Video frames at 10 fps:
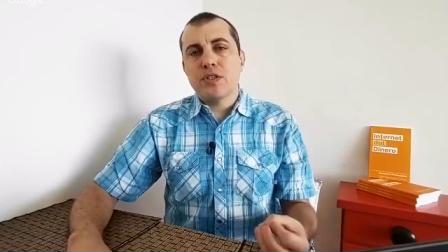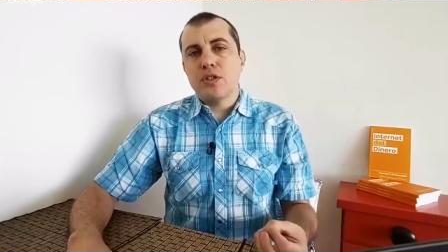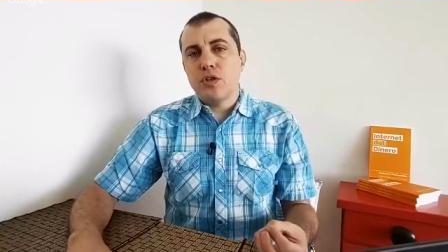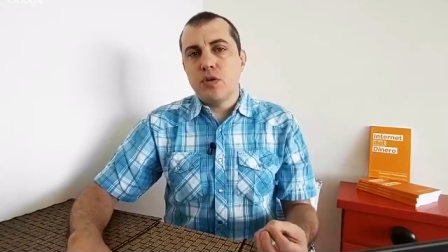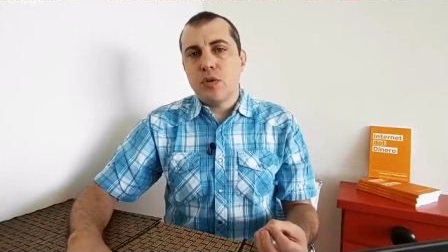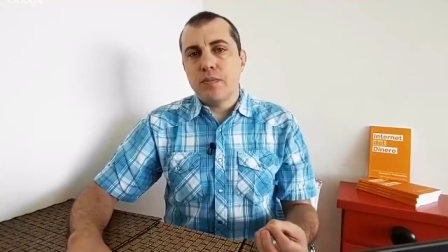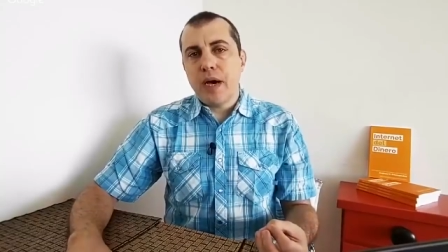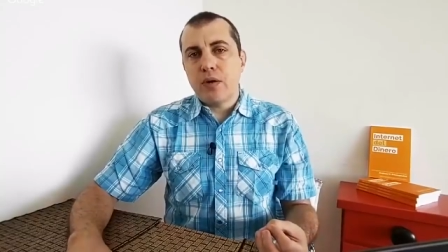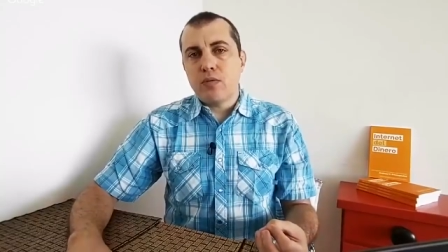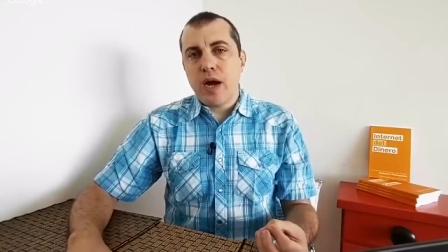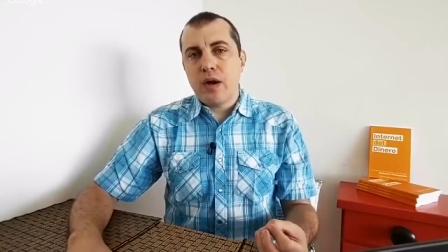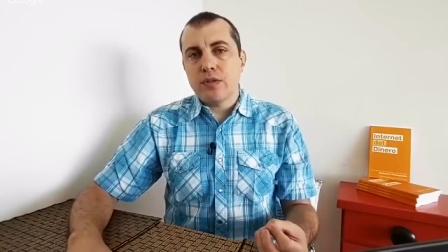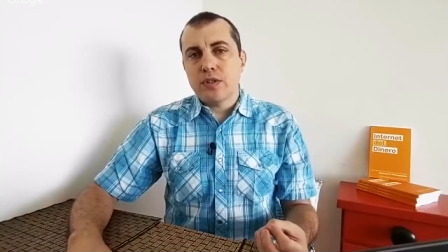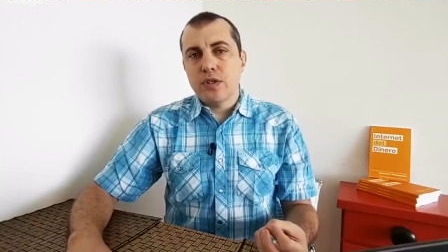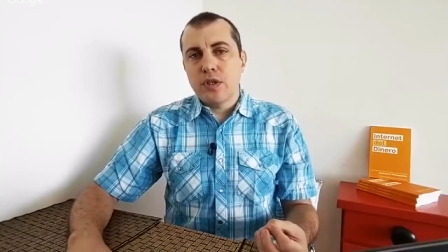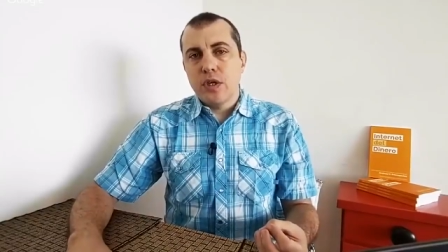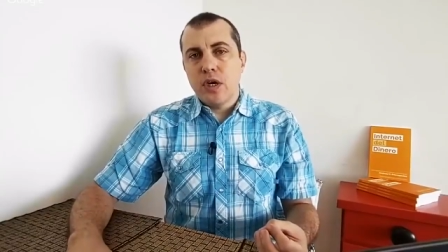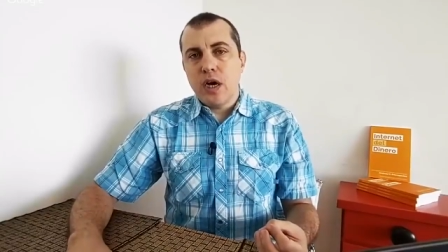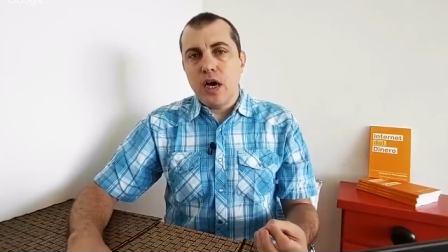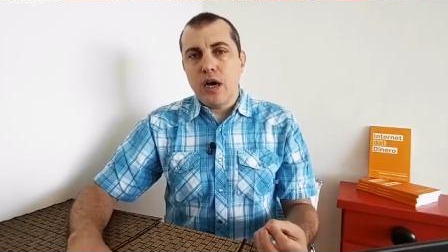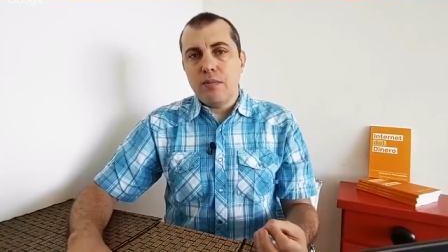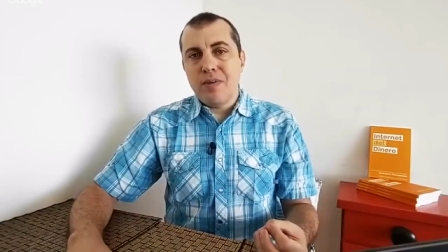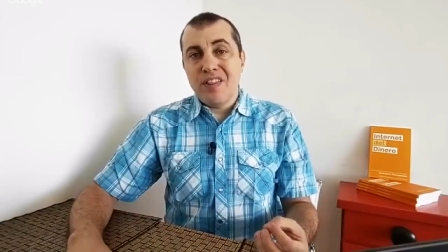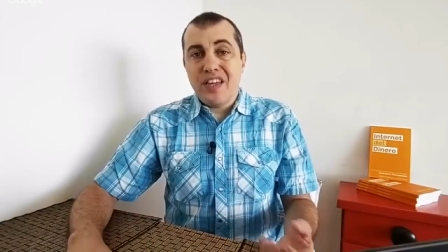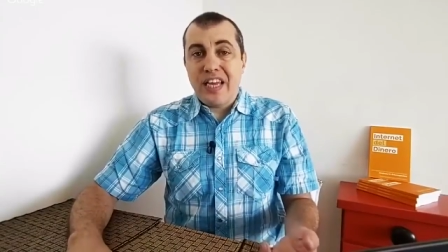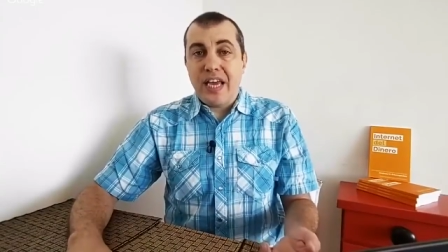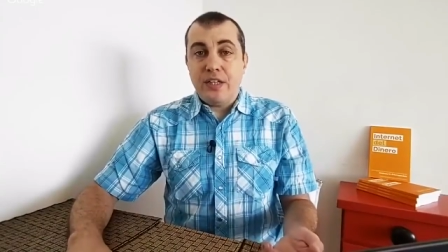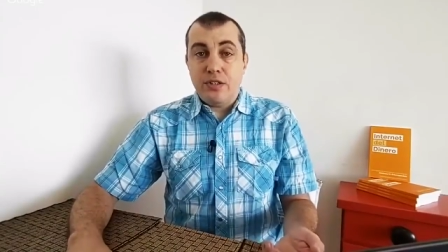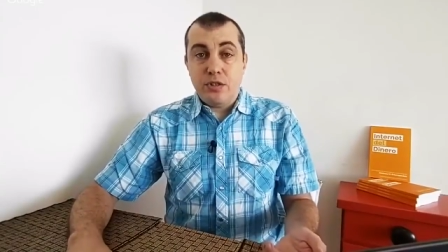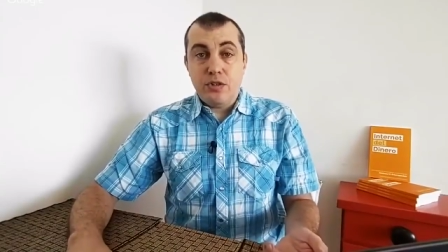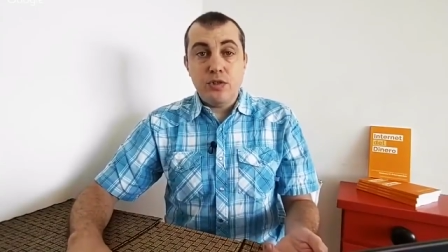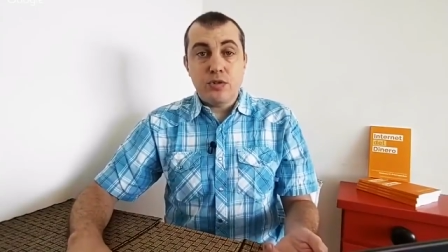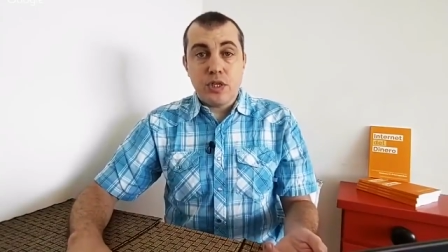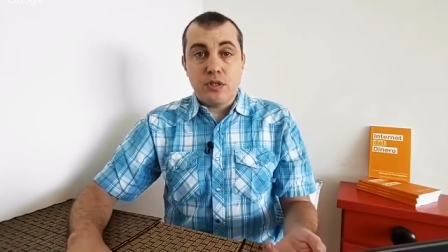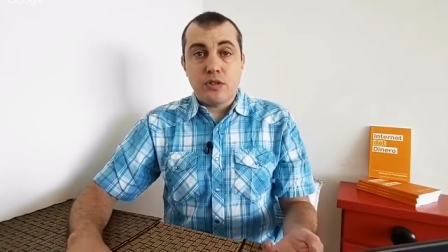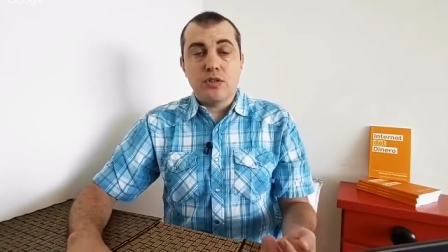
doesn't know about a route, um, they can't use it.